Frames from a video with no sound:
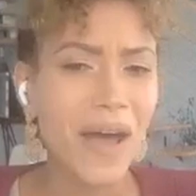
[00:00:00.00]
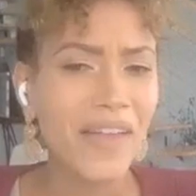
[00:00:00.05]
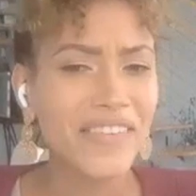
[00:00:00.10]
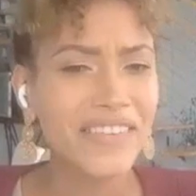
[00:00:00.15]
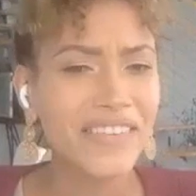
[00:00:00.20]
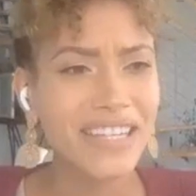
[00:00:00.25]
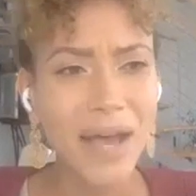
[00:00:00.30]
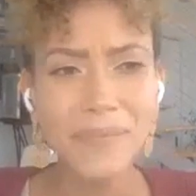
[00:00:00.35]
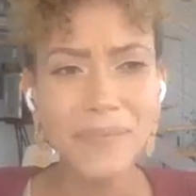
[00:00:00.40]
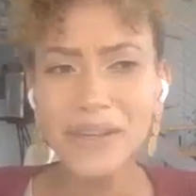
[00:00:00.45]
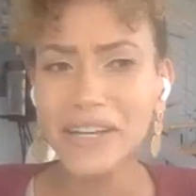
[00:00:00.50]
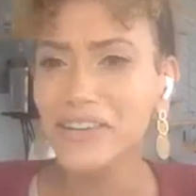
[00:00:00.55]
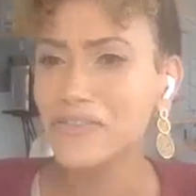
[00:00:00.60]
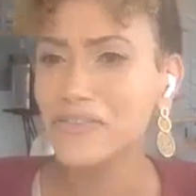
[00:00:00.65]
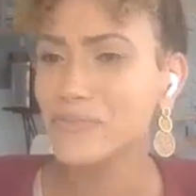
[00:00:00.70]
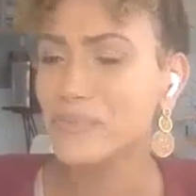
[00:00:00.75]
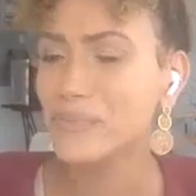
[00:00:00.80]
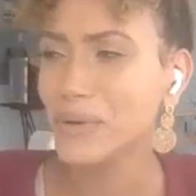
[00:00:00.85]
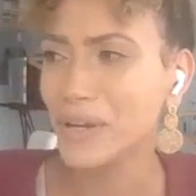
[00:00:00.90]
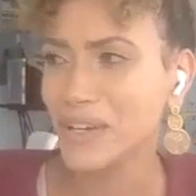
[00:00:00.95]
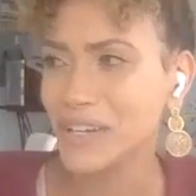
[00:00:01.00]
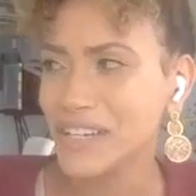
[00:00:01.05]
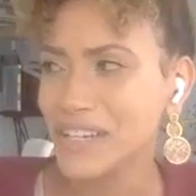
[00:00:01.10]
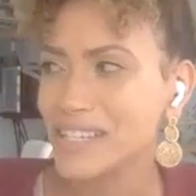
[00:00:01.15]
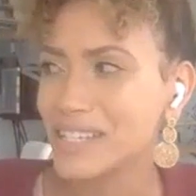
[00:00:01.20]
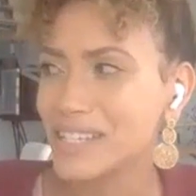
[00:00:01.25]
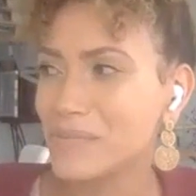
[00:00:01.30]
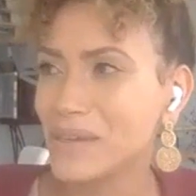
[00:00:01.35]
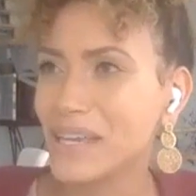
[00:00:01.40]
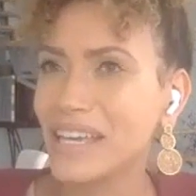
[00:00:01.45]
on the topic of
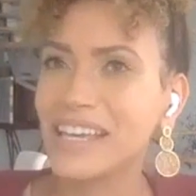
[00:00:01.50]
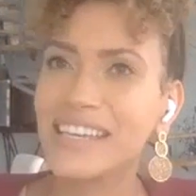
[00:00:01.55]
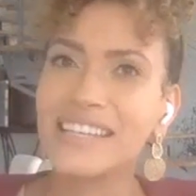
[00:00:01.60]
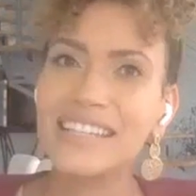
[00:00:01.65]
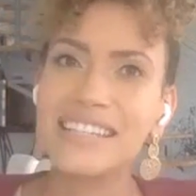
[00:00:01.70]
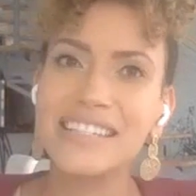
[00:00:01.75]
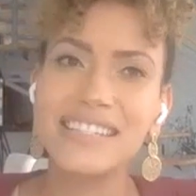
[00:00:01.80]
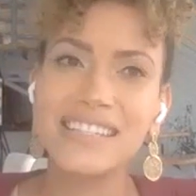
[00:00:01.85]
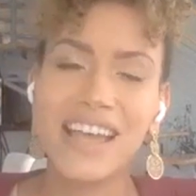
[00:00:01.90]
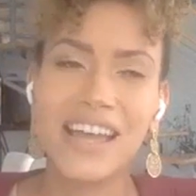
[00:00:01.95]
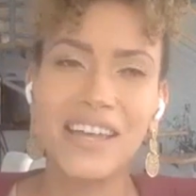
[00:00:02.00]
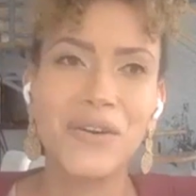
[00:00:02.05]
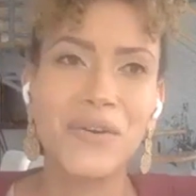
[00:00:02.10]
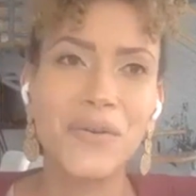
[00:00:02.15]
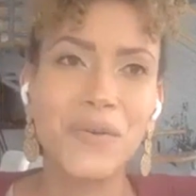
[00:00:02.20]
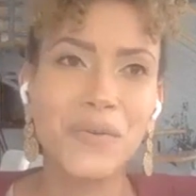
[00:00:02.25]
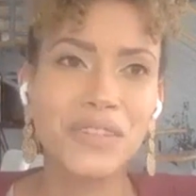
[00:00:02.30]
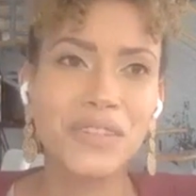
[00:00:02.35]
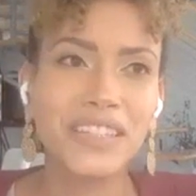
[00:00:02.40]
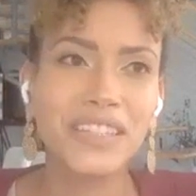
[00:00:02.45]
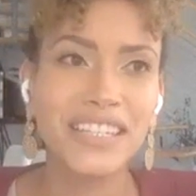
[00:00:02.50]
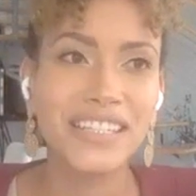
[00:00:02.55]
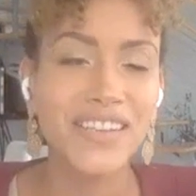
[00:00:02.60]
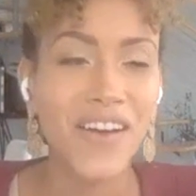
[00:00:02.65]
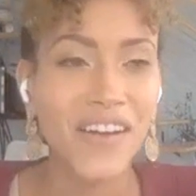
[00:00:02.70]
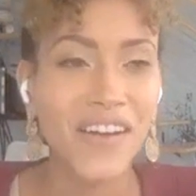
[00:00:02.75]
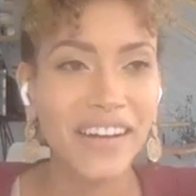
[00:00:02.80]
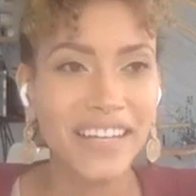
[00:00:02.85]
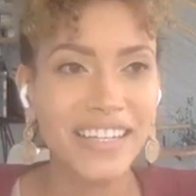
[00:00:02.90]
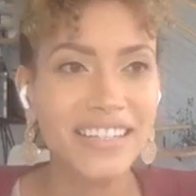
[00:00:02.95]
books because i know this
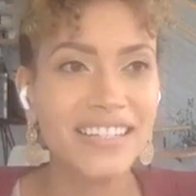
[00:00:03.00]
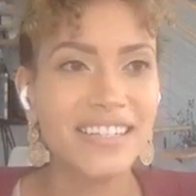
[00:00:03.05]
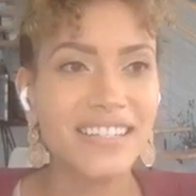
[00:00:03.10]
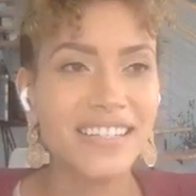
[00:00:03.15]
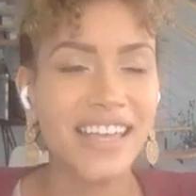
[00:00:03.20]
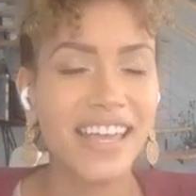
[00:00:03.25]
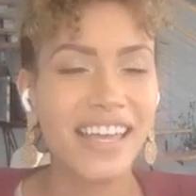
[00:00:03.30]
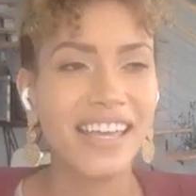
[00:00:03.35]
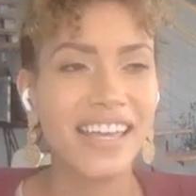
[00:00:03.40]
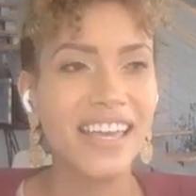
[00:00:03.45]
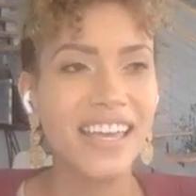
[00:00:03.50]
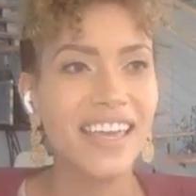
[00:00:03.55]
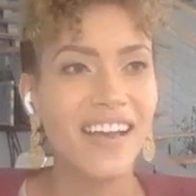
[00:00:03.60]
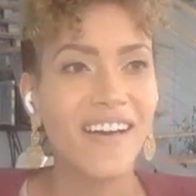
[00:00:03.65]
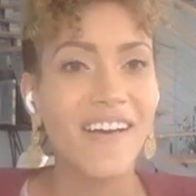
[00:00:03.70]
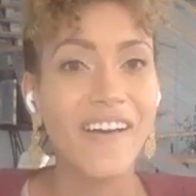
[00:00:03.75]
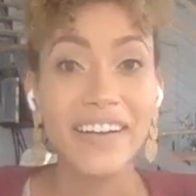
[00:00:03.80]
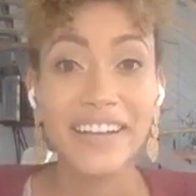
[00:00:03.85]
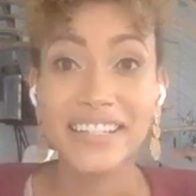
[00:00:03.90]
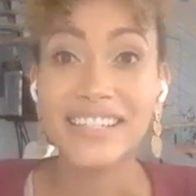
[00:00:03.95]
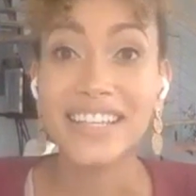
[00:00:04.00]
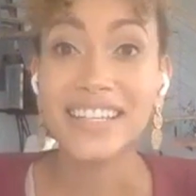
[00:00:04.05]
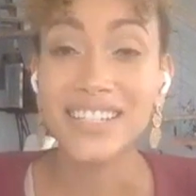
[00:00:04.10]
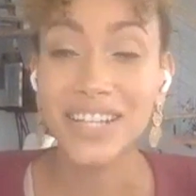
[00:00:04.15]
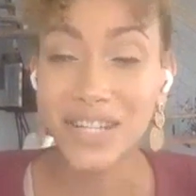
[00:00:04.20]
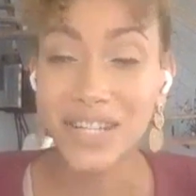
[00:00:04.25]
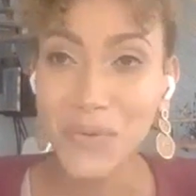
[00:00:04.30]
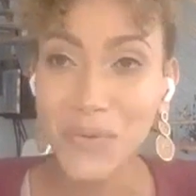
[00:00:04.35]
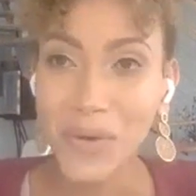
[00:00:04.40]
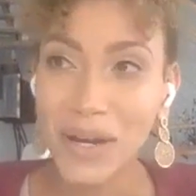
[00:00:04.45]
audience is a audience that
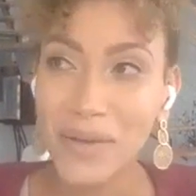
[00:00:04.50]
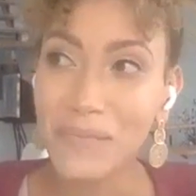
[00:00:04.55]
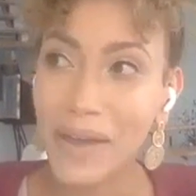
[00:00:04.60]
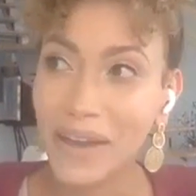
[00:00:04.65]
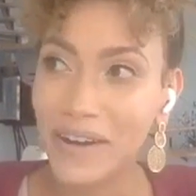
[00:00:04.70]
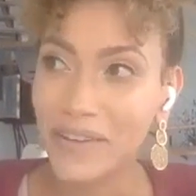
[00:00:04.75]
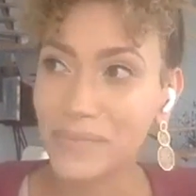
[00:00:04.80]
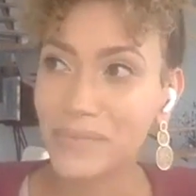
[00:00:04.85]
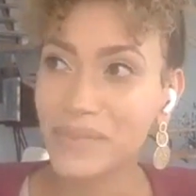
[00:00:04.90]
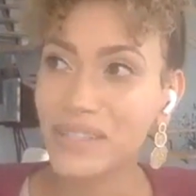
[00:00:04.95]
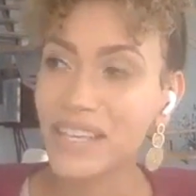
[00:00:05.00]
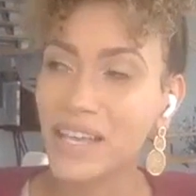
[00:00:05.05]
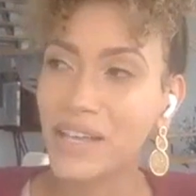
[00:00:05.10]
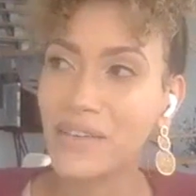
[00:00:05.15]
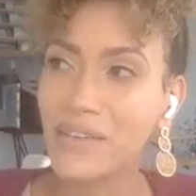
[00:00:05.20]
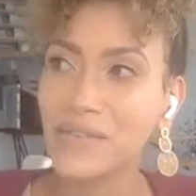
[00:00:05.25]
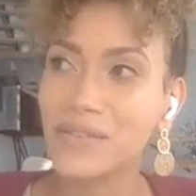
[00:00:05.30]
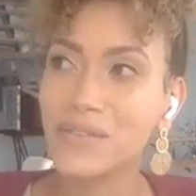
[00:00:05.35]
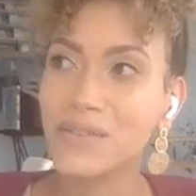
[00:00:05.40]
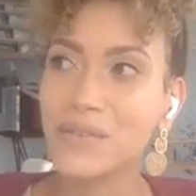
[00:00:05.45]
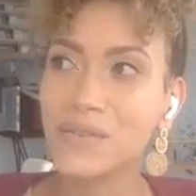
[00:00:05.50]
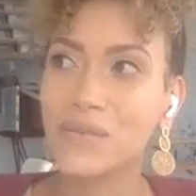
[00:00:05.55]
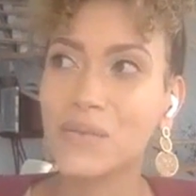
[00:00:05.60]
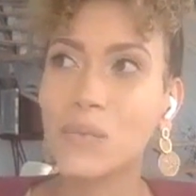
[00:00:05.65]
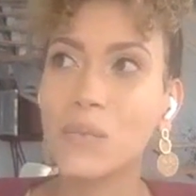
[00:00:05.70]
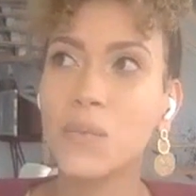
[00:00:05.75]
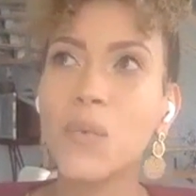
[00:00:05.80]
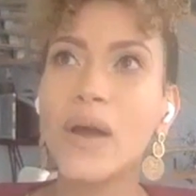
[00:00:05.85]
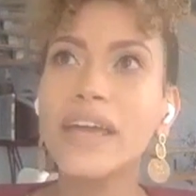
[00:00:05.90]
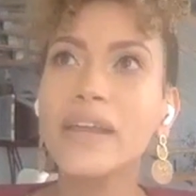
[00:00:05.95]
does want to better themselves
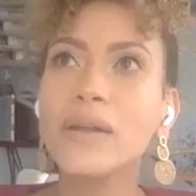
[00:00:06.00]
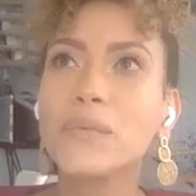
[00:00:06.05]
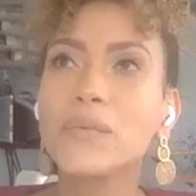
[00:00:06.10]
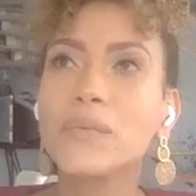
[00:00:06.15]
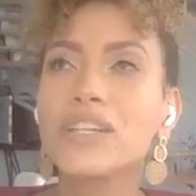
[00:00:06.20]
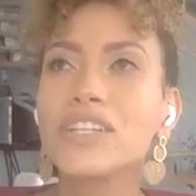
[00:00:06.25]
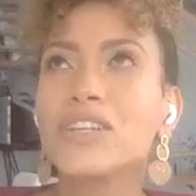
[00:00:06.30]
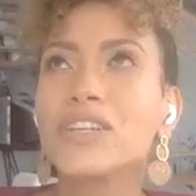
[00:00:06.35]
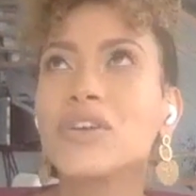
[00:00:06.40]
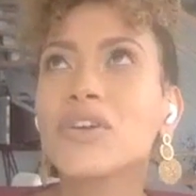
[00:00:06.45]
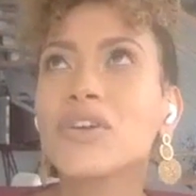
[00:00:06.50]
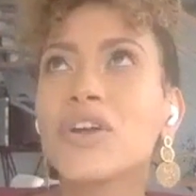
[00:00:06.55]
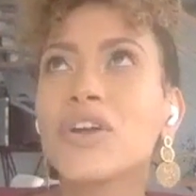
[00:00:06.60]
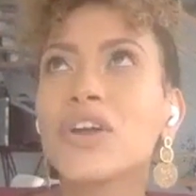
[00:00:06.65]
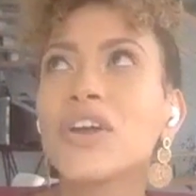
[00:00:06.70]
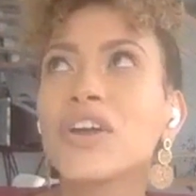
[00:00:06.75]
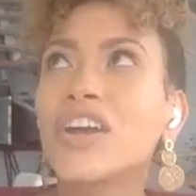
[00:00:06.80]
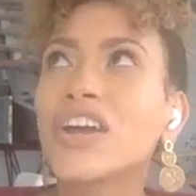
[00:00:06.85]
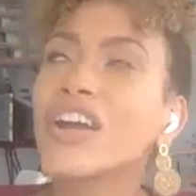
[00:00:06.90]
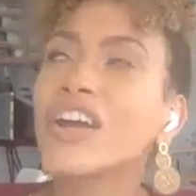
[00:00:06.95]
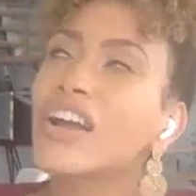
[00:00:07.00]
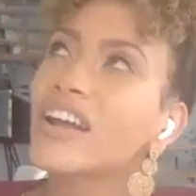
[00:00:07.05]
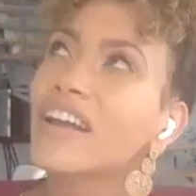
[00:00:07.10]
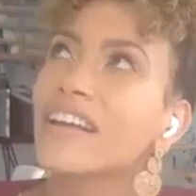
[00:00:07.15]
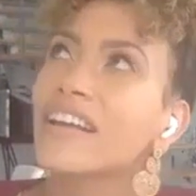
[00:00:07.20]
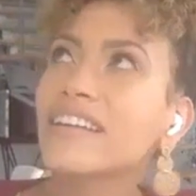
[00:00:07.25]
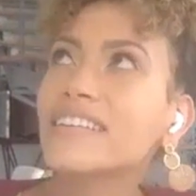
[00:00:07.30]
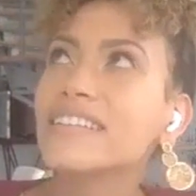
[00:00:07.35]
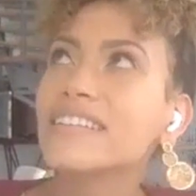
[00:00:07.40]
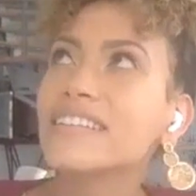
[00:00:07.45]
what would your
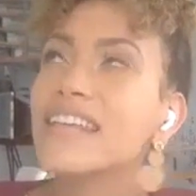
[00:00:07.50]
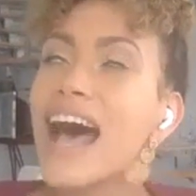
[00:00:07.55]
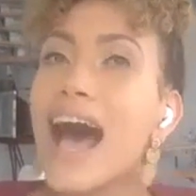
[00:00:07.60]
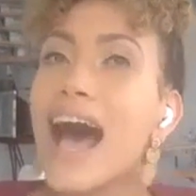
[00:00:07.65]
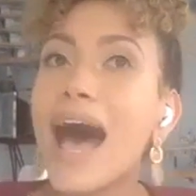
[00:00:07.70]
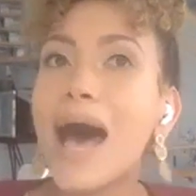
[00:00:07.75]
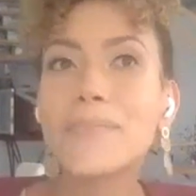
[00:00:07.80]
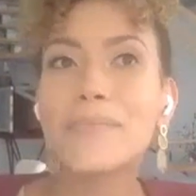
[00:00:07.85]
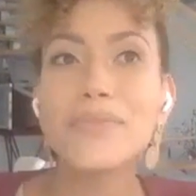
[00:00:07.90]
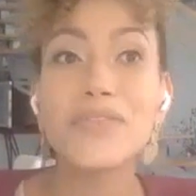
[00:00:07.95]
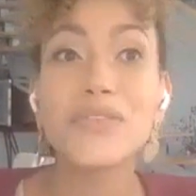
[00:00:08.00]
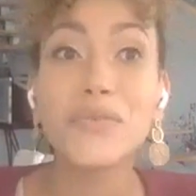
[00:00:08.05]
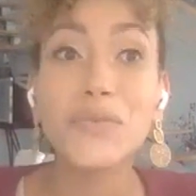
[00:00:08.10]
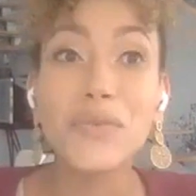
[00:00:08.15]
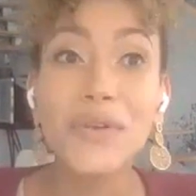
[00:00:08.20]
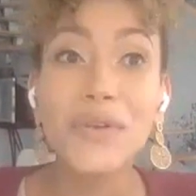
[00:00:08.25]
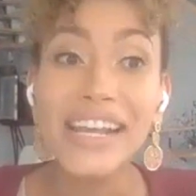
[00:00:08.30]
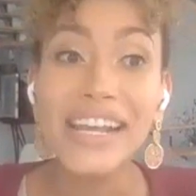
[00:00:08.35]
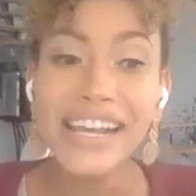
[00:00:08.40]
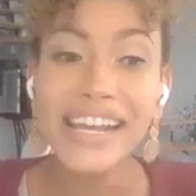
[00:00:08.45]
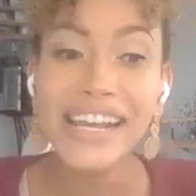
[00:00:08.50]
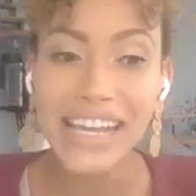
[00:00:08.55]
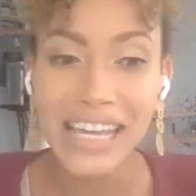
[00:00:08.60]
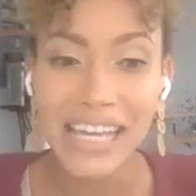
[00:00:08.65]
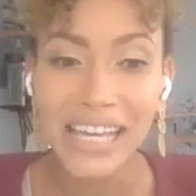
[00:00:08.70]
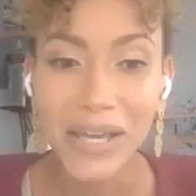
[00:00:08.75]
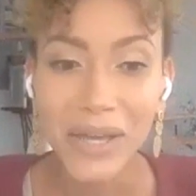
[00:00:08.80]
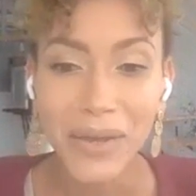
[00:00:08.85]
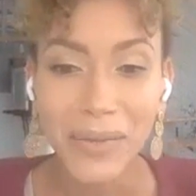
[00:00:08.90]
top three